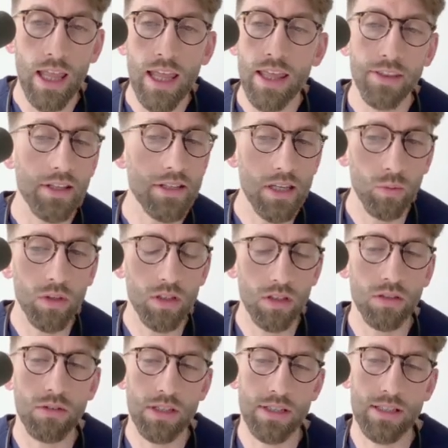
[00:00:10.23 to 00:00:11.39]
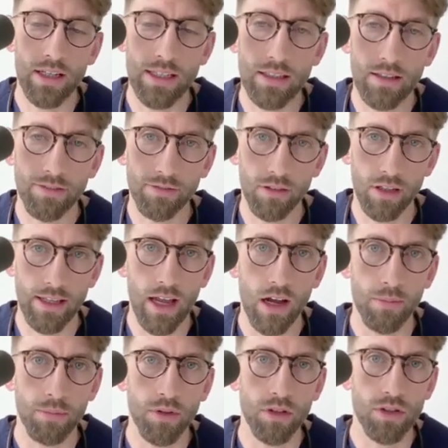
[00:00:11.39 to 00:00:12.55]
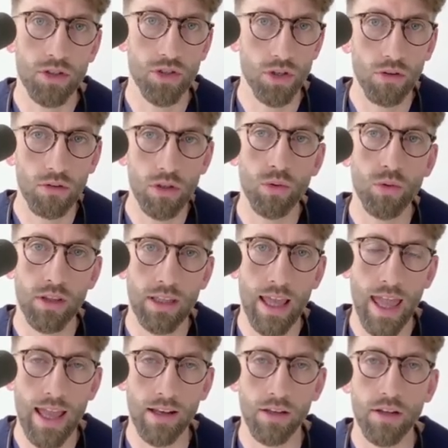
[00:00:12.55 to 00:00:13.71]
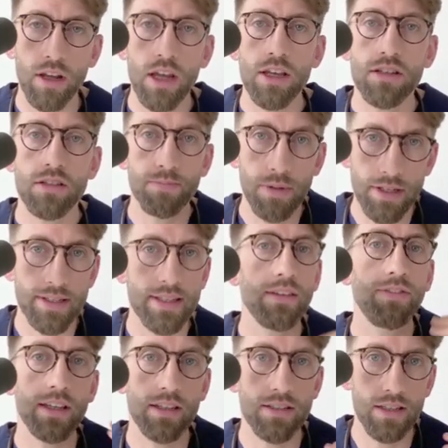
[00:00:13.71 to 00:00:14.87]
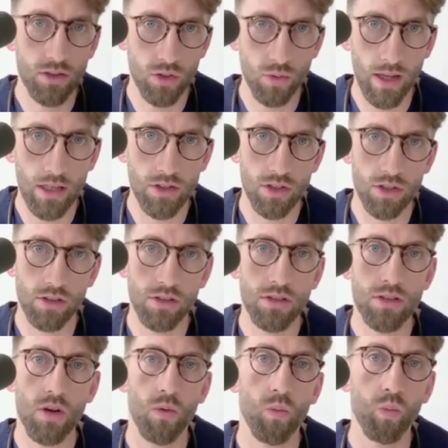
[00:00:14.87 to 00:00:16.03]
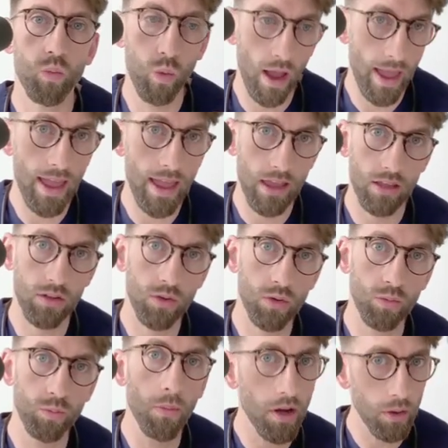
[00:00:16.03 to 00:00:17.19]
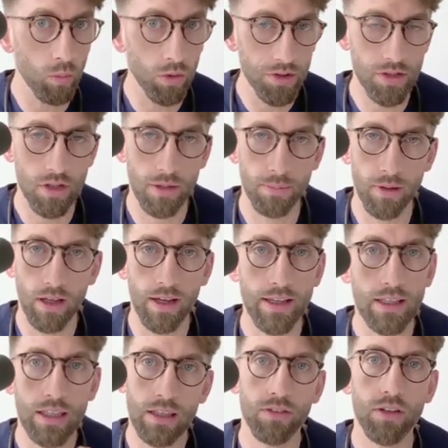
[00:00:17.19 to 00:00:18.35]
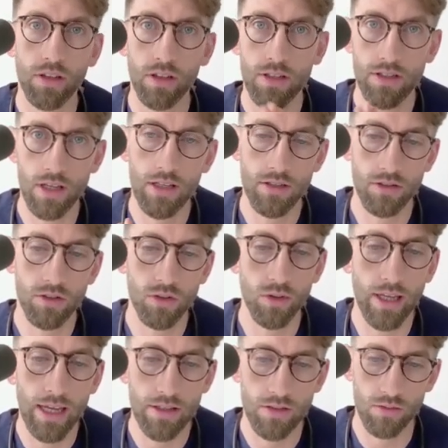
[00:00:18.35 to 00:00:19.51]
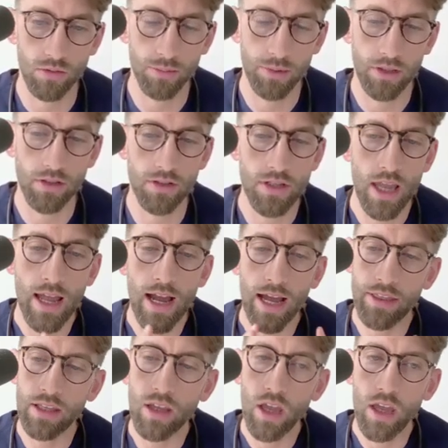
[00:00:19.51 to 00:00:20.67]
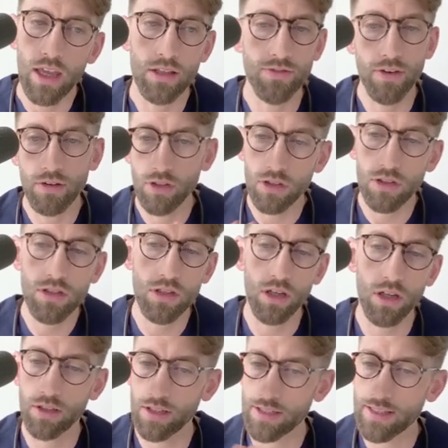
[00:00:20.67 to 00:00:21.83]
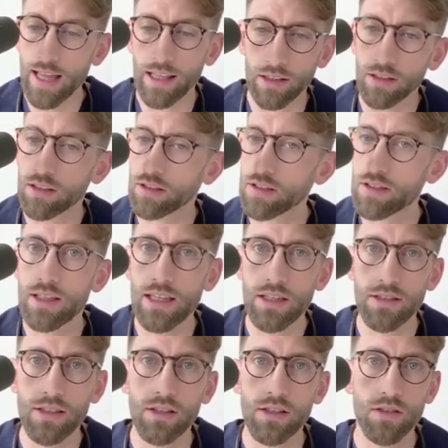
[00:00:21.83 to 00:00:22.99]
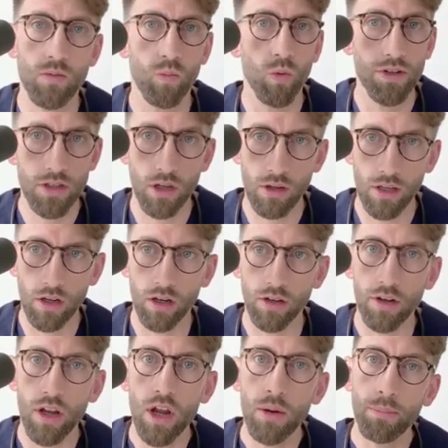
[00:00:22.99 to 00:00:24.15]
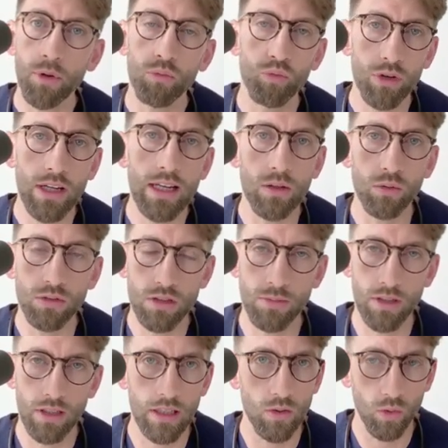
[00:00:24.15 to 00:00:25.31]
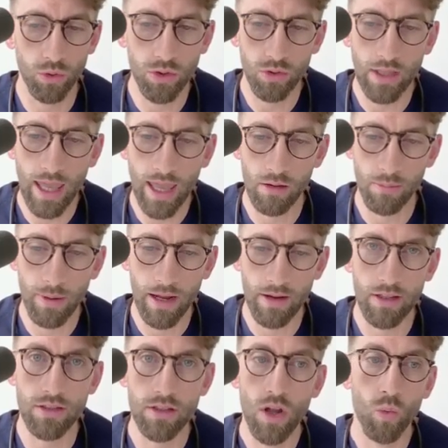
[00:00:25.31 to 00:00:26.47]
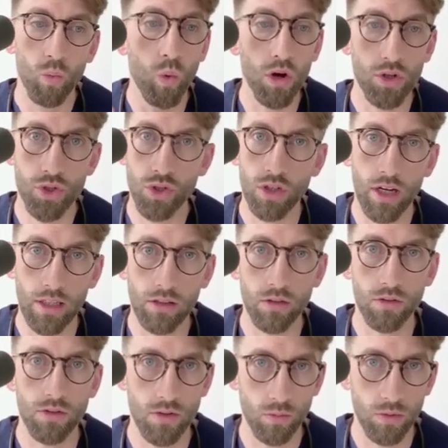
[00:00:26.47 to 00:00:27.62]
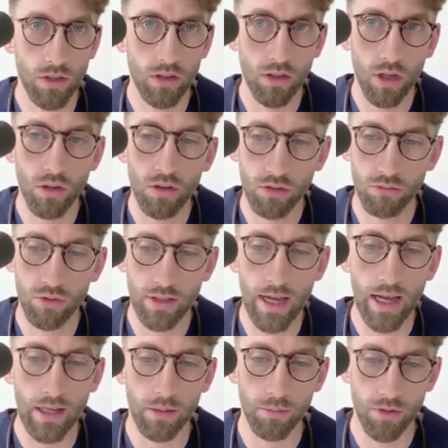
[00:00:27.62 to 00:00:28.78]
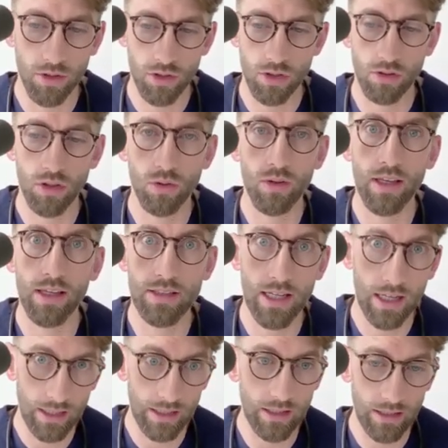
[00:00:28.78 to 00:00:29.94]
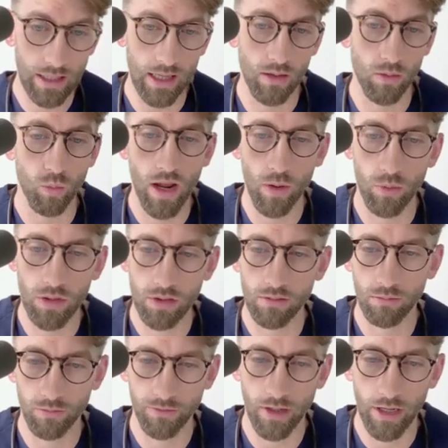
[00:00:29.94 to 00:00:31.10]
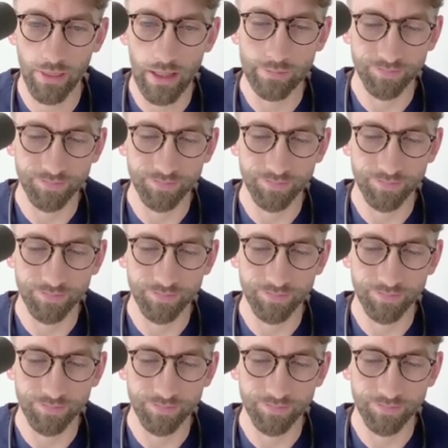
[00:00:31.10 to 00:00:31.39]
This year, we're going to do it slightly differently. I'm going to show you at the end specific situations where you might want to apply given a certain UCAT score, because I think it's very good to understand the statistics and what's going on. But really, ultimately, all you care about is what should I do? So we're going to go through that, and I'm going to show you exactly at the end where we can find that.